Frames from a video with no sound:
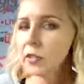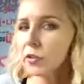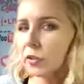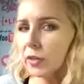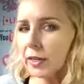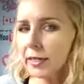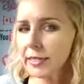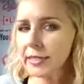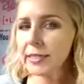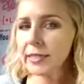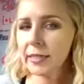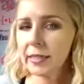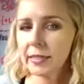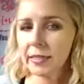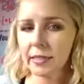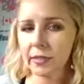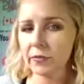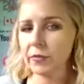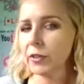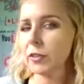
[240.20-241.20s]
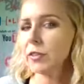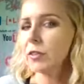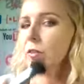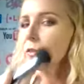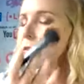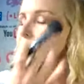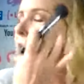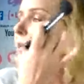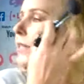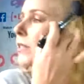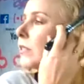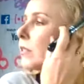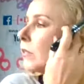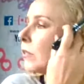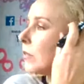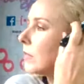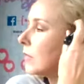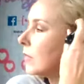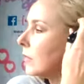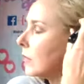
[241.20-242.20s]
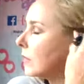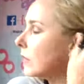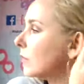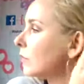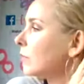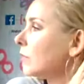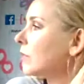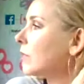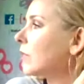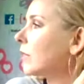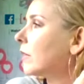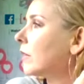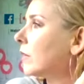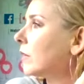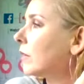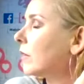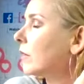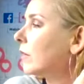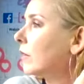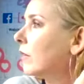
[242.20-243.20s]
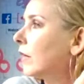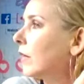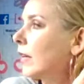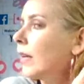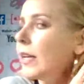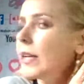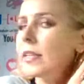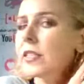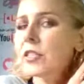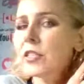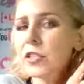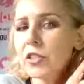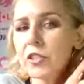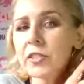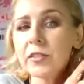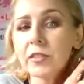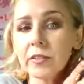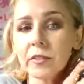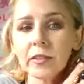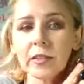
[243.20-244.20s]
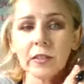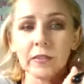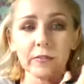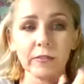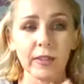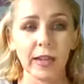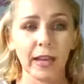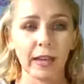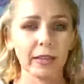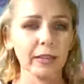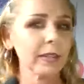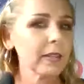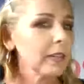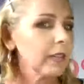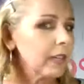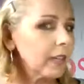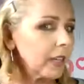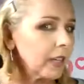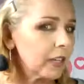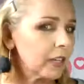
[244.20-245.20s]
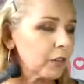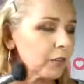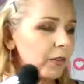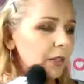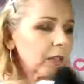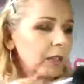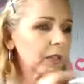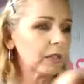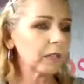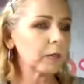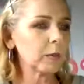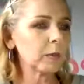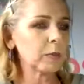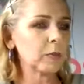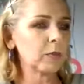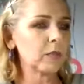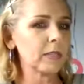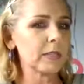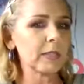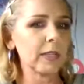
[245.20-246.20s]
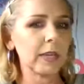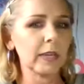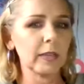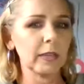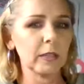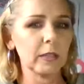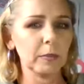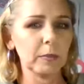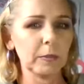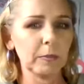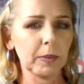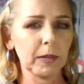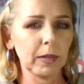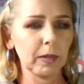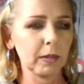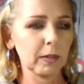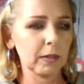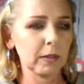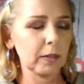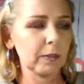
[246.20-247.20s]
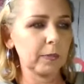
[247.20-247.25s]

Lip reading: so you guys can see the difference. Okay, so you can see the difference here. It's just looking flat. And over here, let me move this light a little bit back.